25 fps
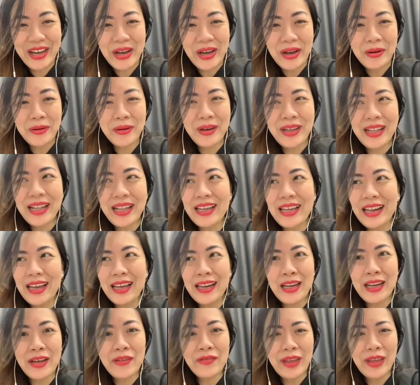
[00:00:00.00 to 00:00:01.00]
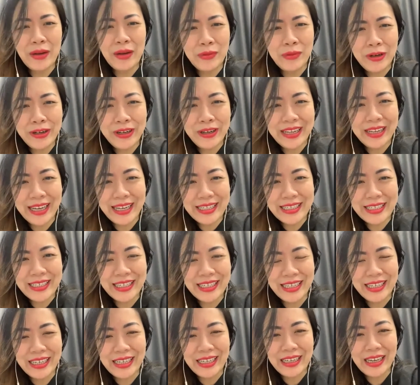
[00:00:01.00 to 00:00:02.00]
Well, I love that word,
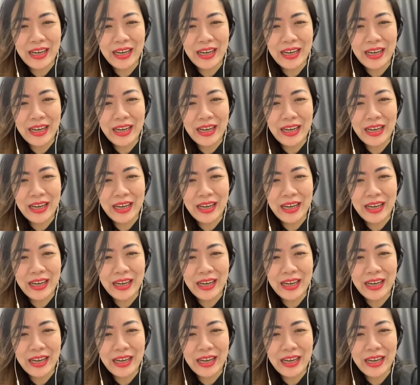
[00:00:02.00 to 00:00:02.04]
actually.